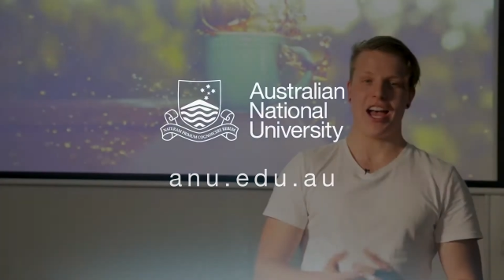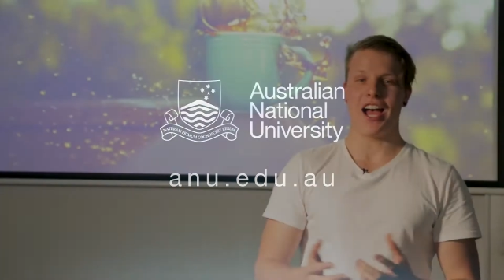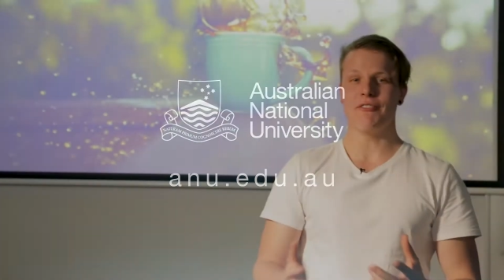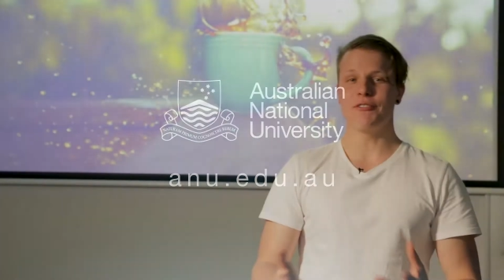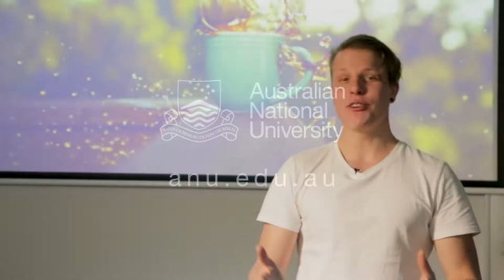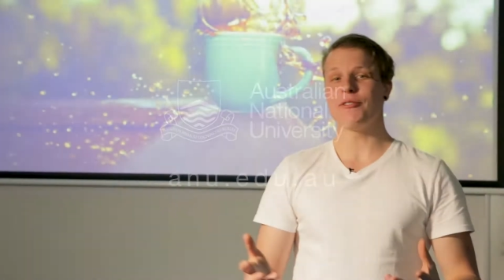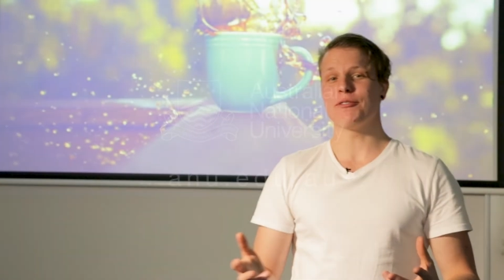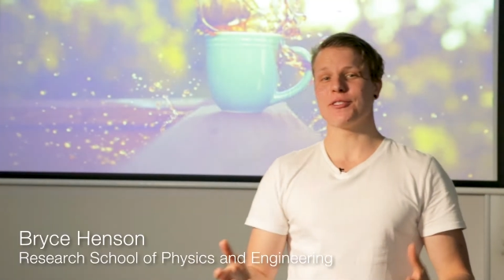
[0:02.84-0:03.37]

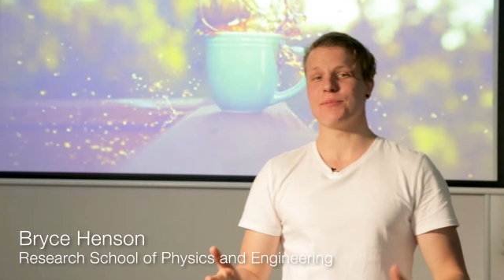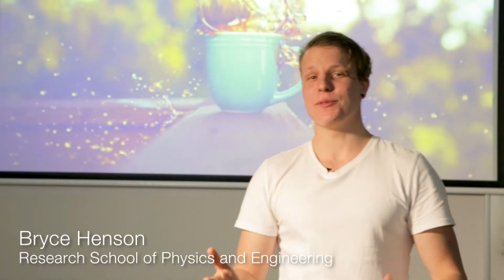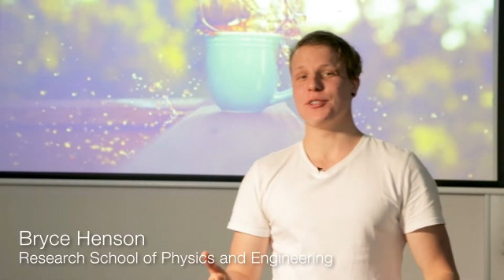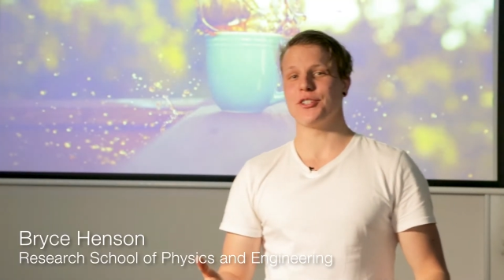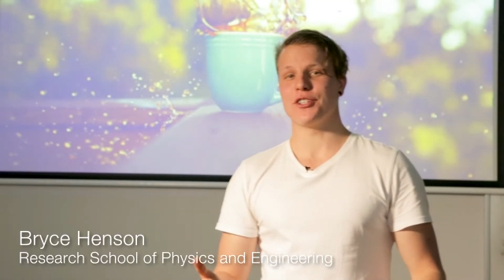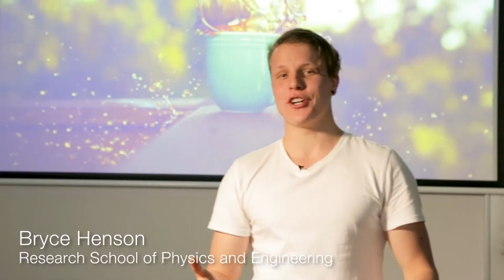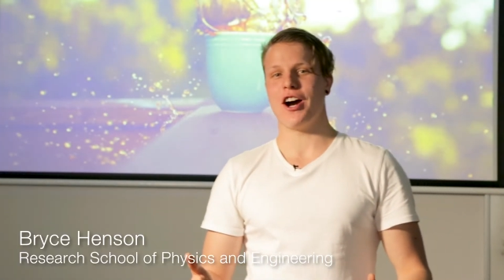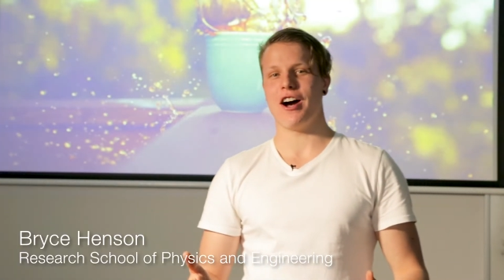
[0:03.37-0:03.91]
Have you ever
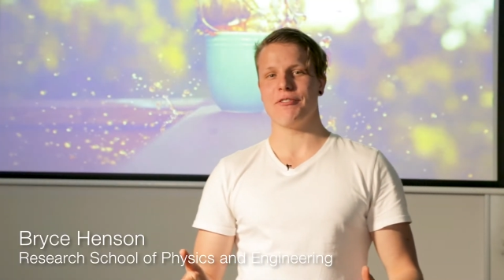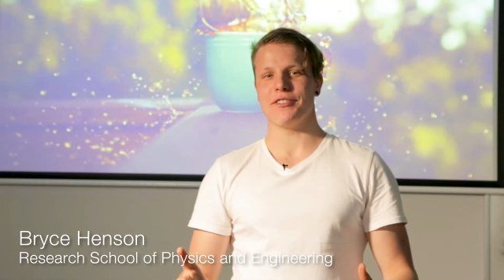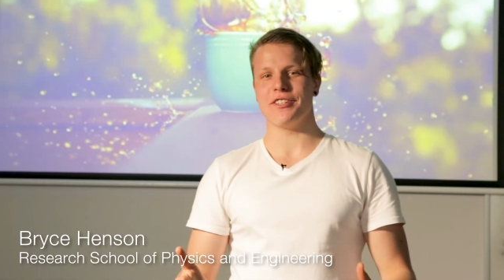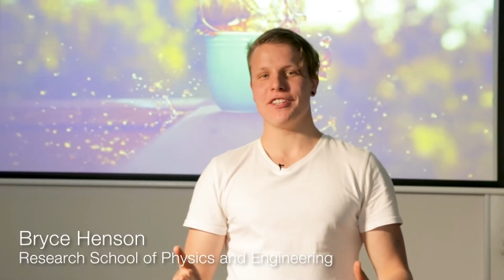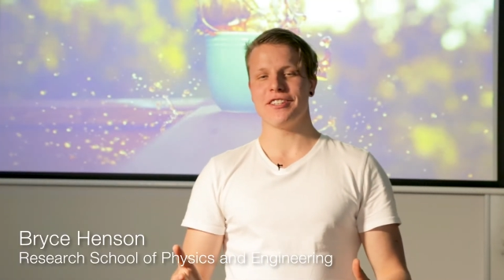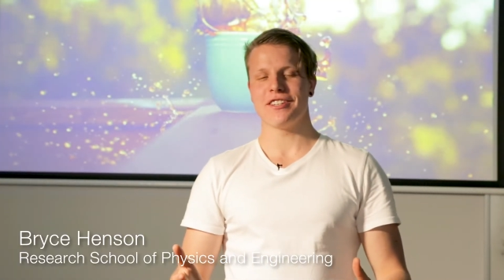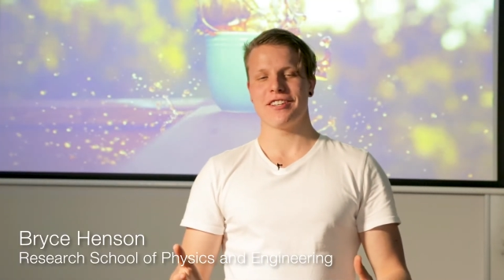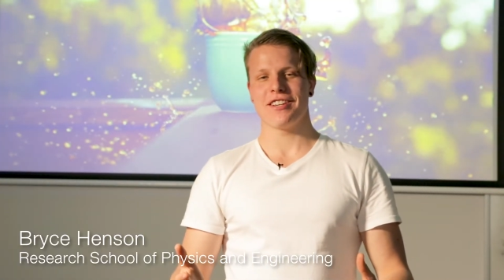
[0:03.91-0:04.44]
spilt your
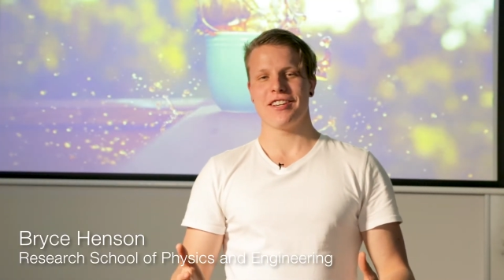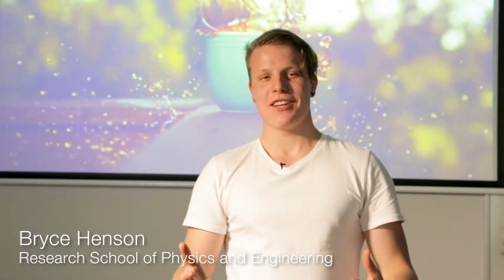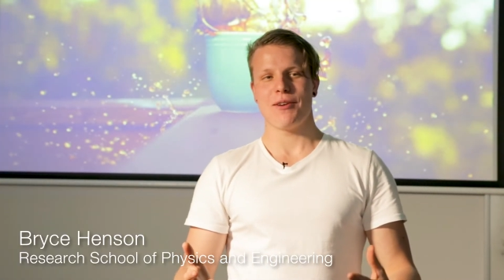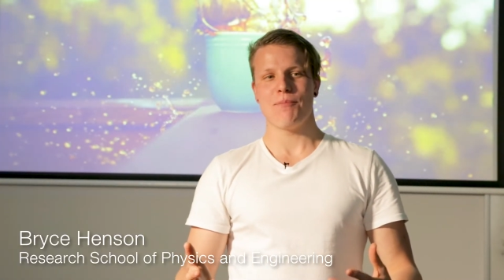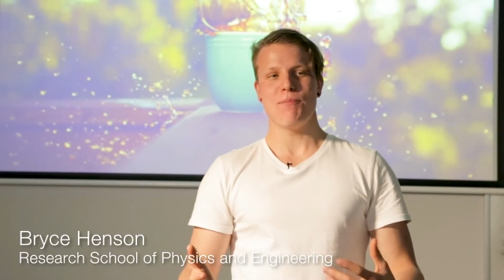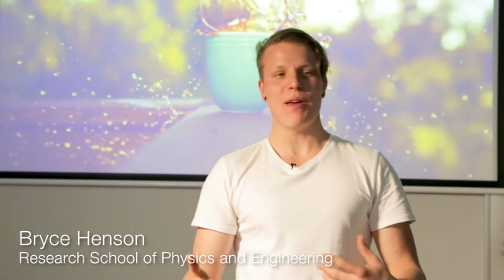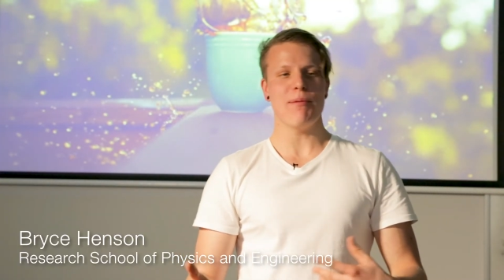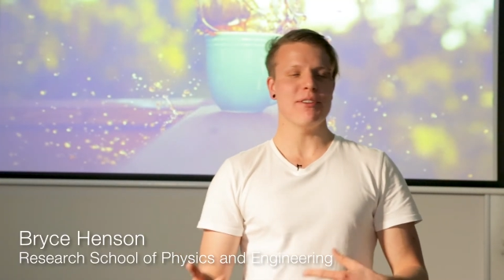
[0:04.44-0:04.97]
coffee?
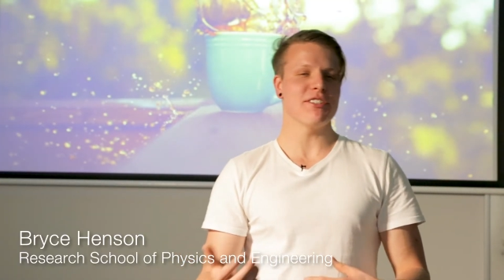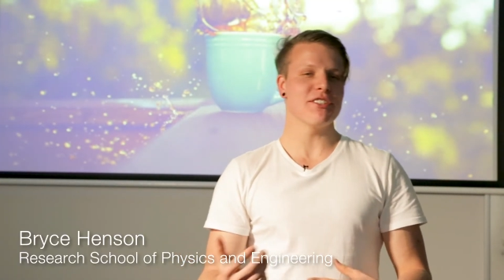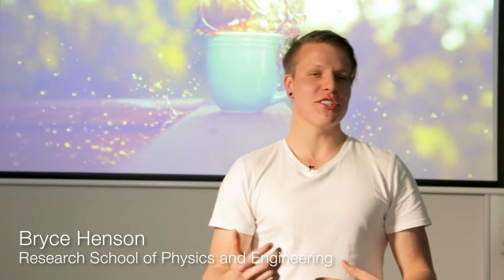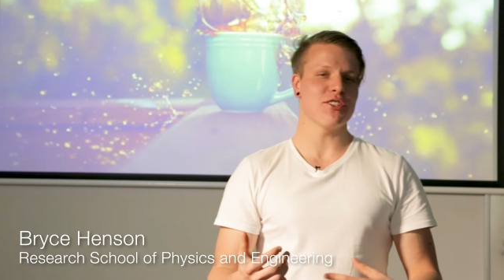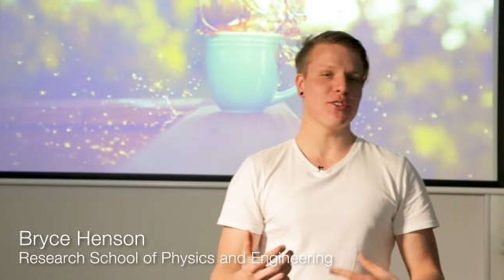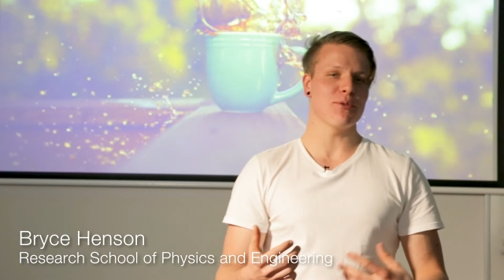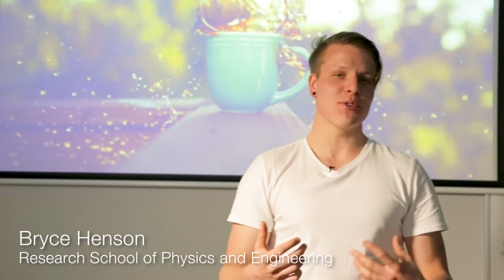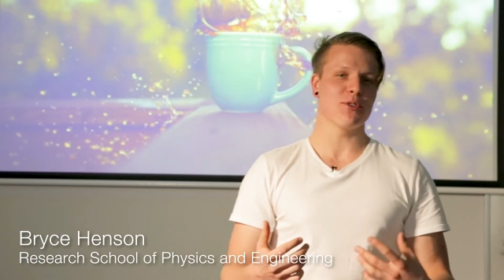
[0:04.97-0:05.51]
Maybe it's
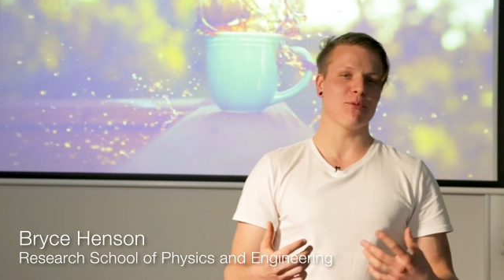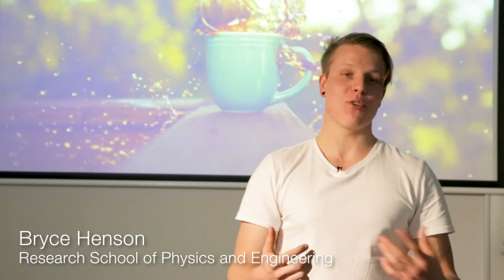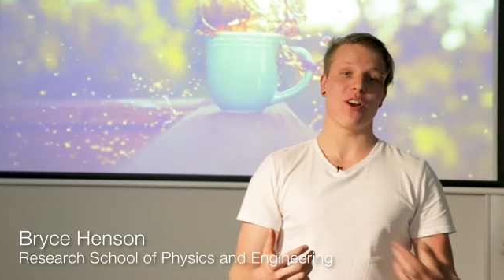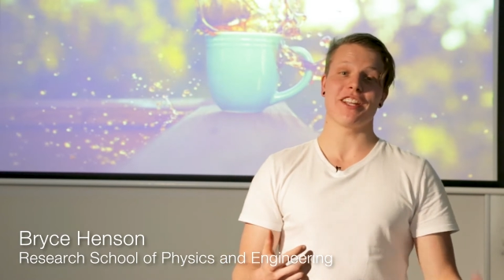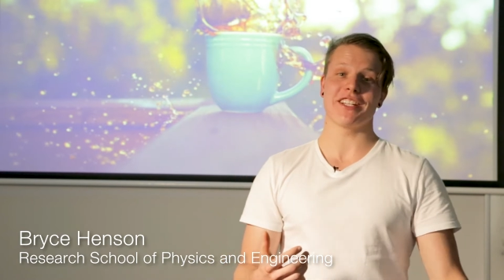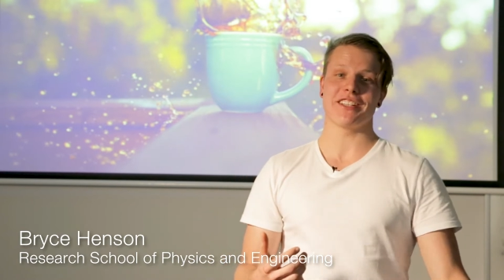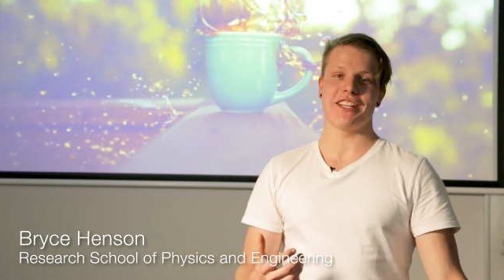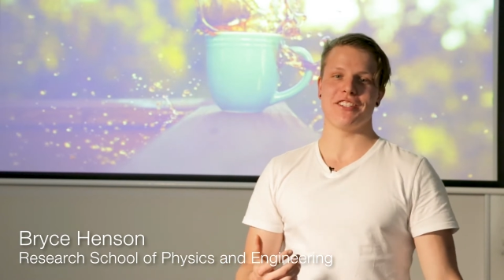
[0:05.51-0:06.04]
because you were
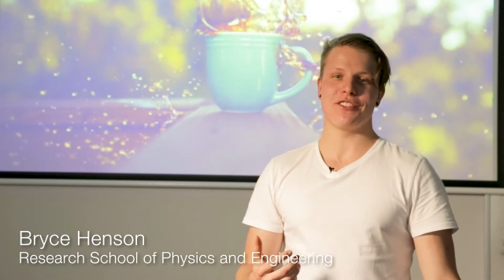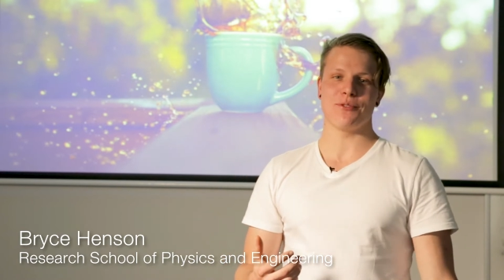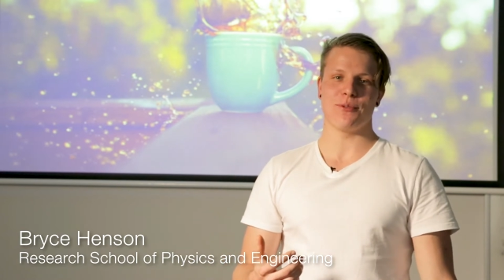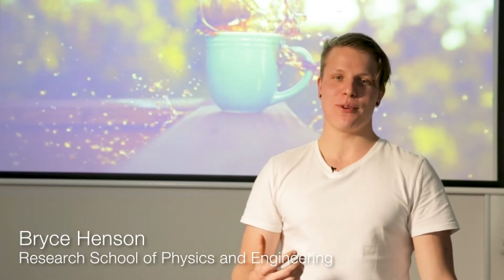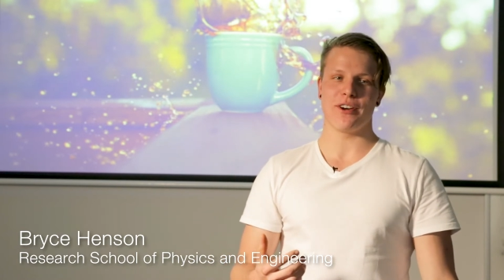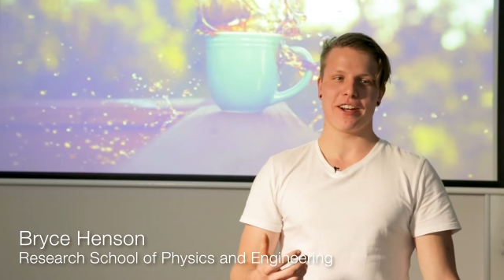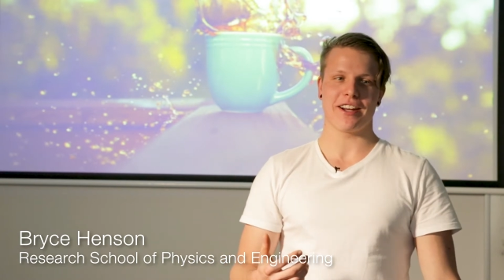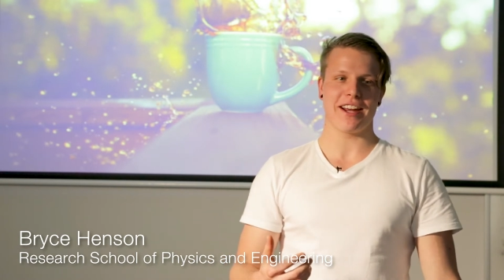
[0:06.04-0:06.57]
running late to
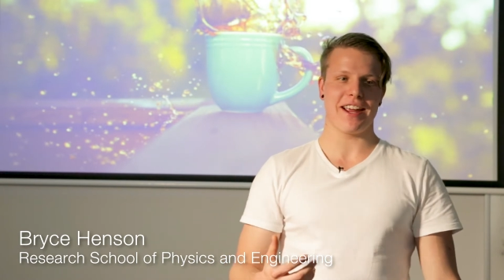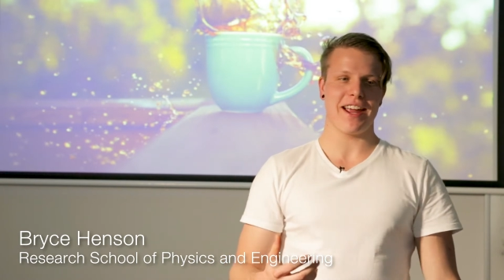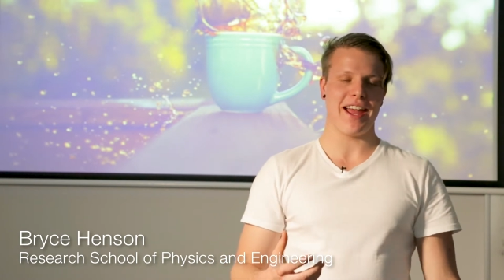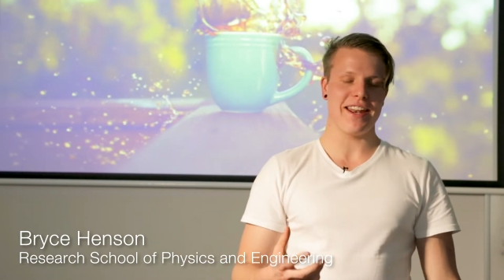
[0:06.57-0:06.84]
work,